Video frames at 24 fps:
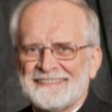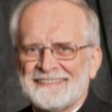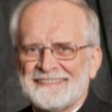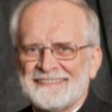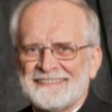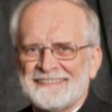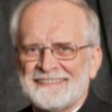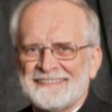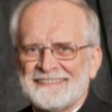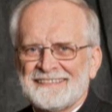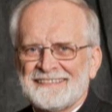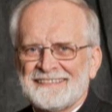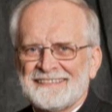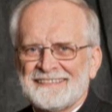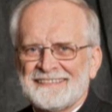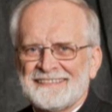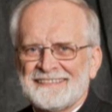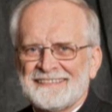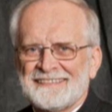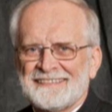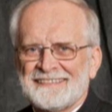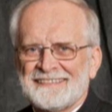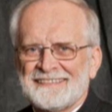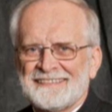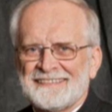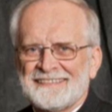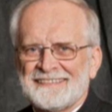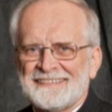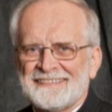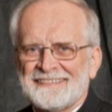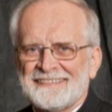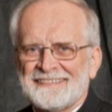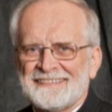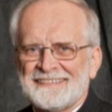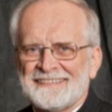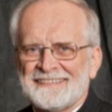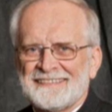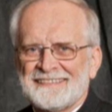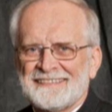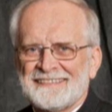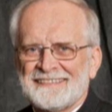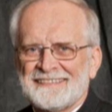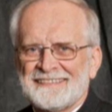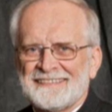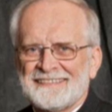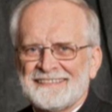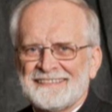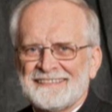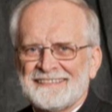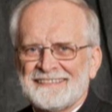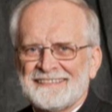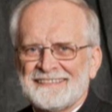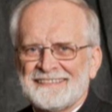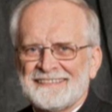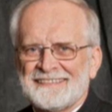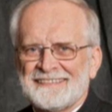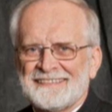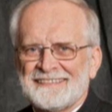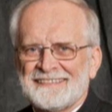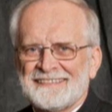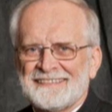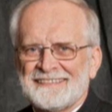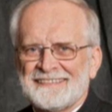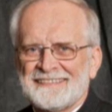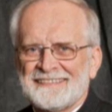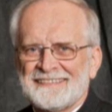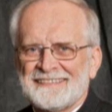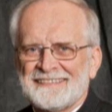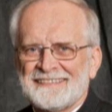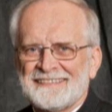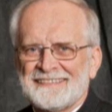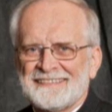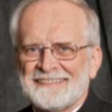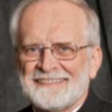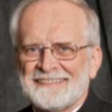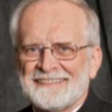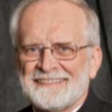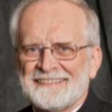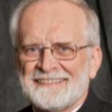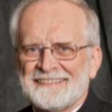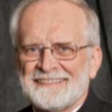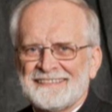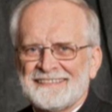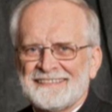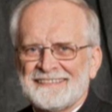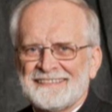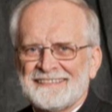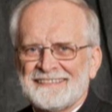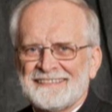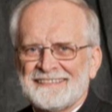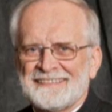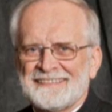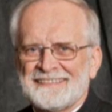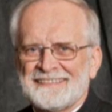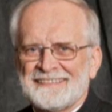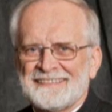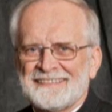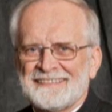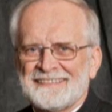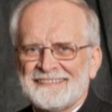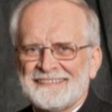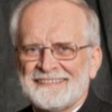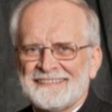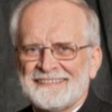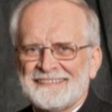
[no speech]